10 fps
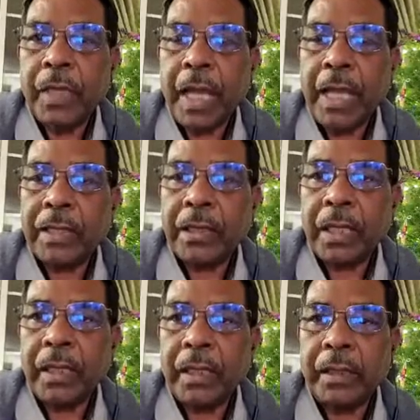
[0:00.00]
I
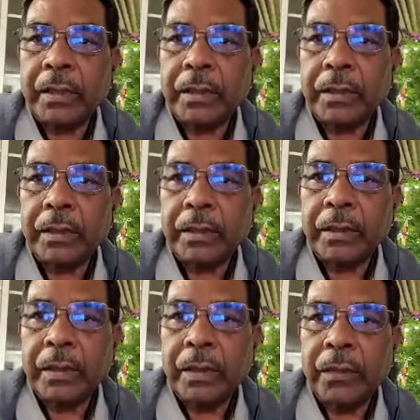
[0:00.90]
think
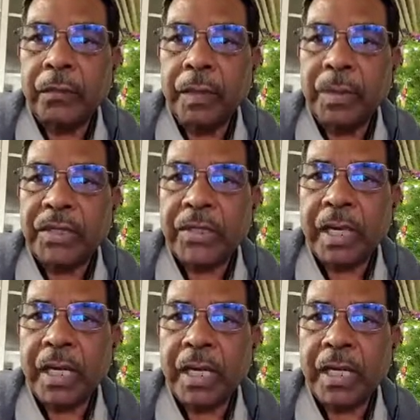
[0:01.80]
we must
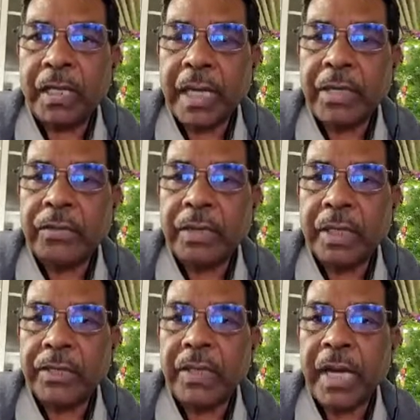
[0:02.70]
try to
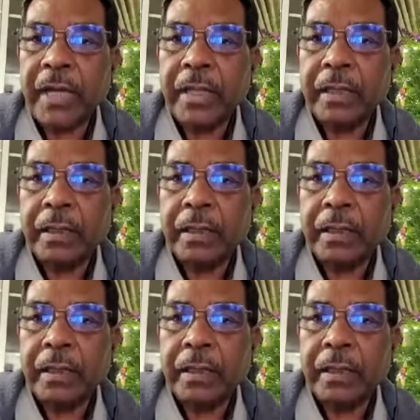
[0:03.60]
understand